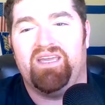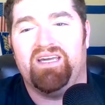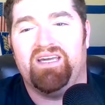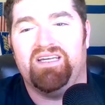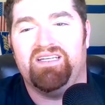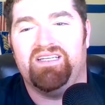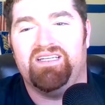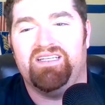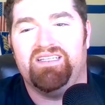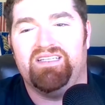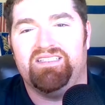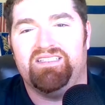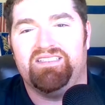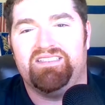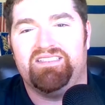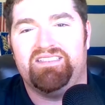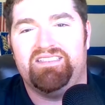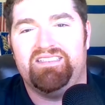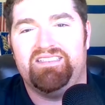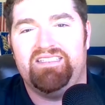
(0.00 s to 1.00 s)

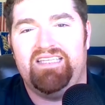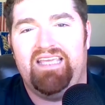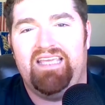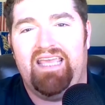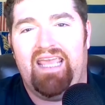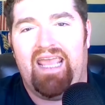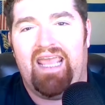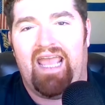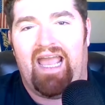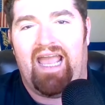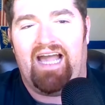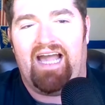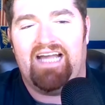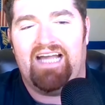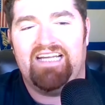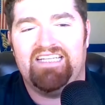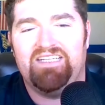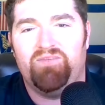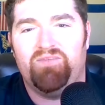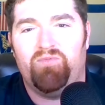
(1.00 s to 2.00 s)
because
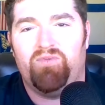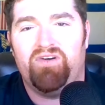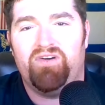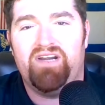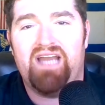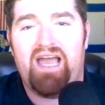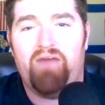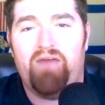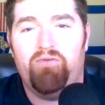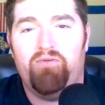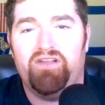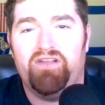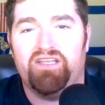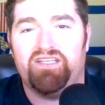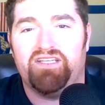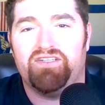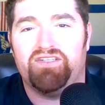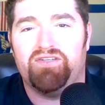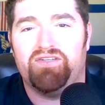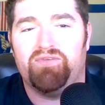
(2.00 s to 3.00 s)
yeah, we're not
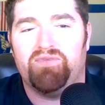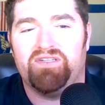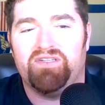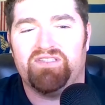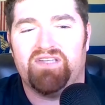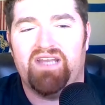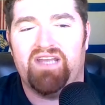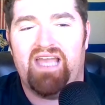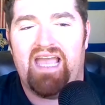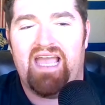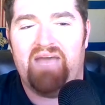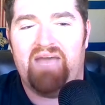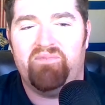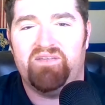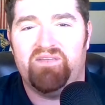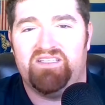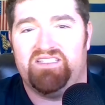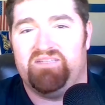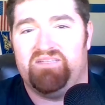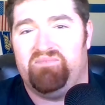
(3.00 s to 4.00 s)
really sure what's going to
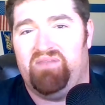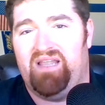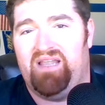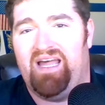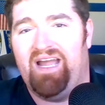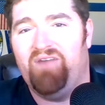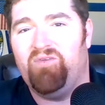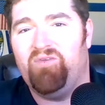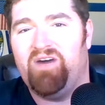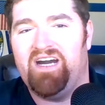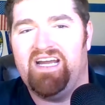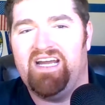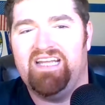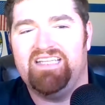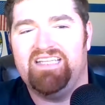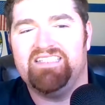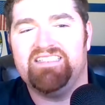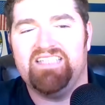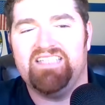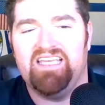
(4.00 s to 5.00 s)
happen
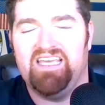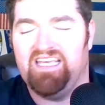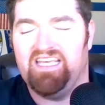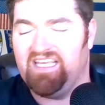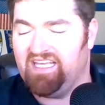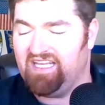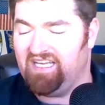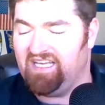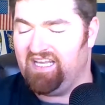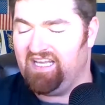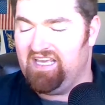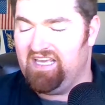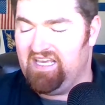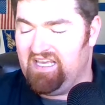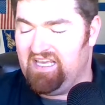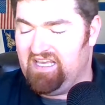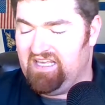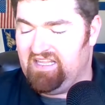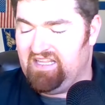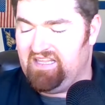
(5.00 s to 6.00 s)
supply-wise in
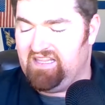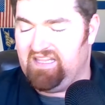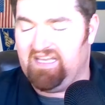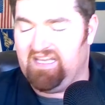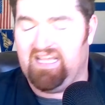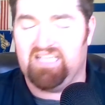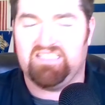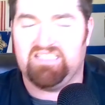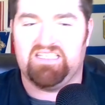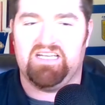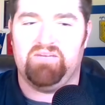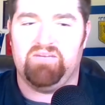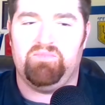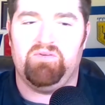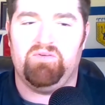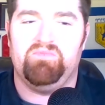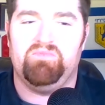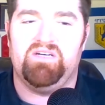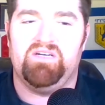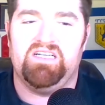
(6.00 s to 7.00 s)
the next
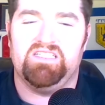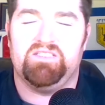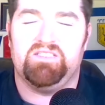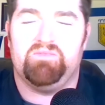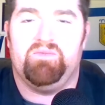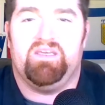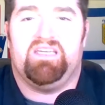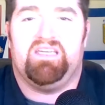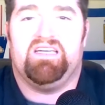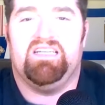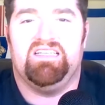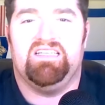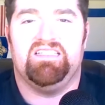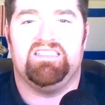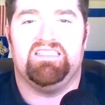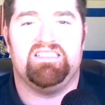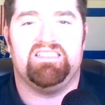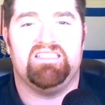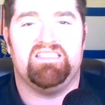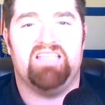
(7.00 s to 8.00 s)
couple of months,
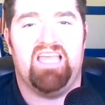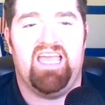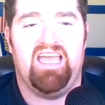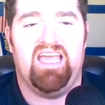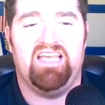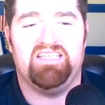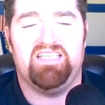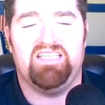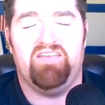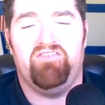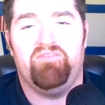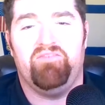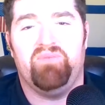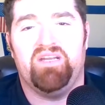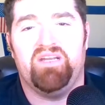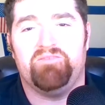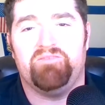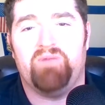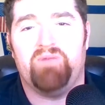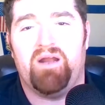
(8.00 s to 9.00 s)
because as
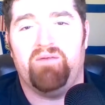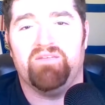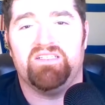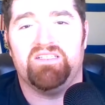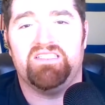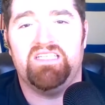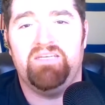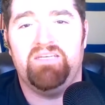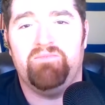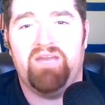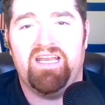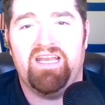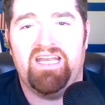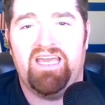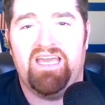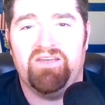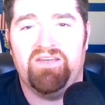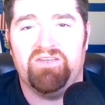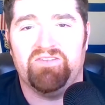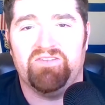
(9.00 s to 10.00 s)
everybody's probably seen
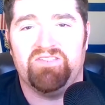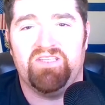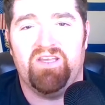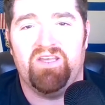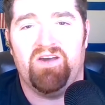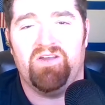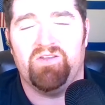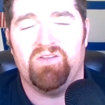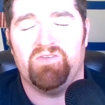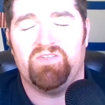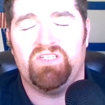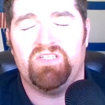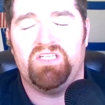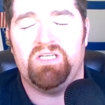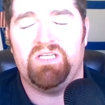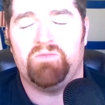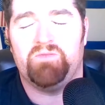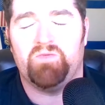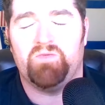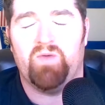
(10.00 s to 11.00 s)
by now, you see all those
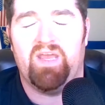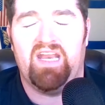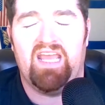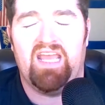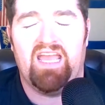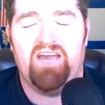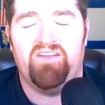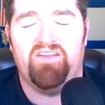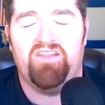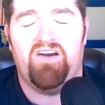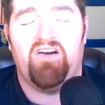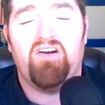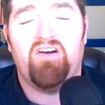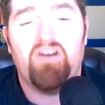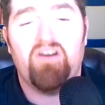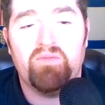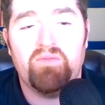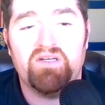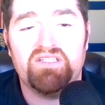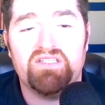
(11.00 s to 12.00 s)
ships waiting out in the
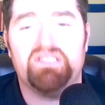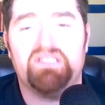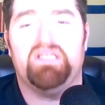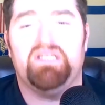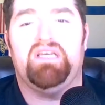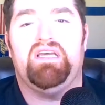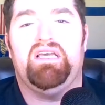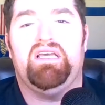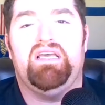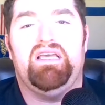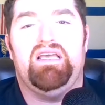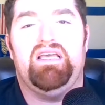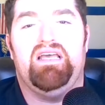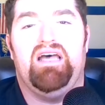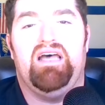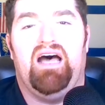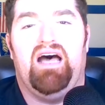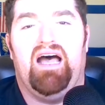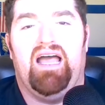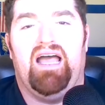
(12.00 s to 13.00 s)
harbors.
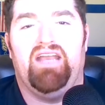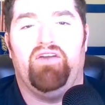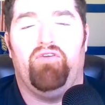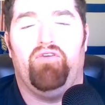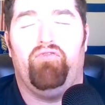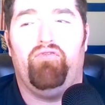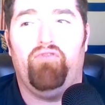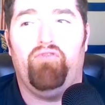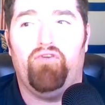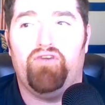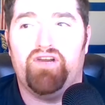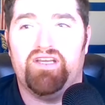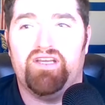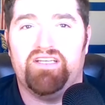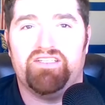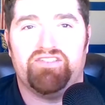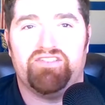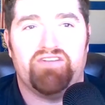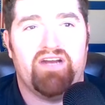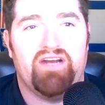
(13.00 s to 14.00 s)
I know
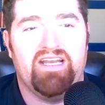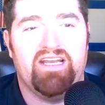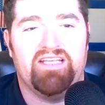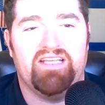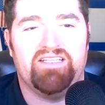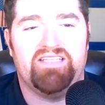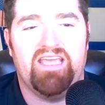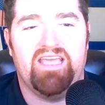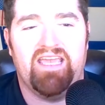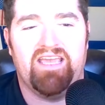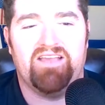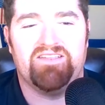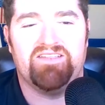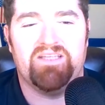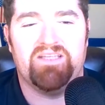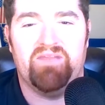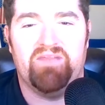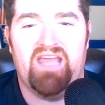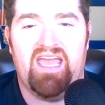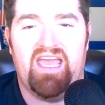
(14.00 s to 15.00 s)
Florida is trying to
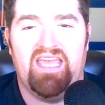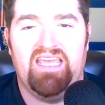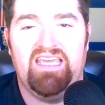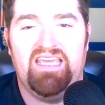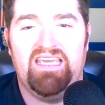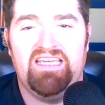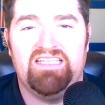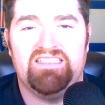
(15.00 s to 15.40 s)
take some of that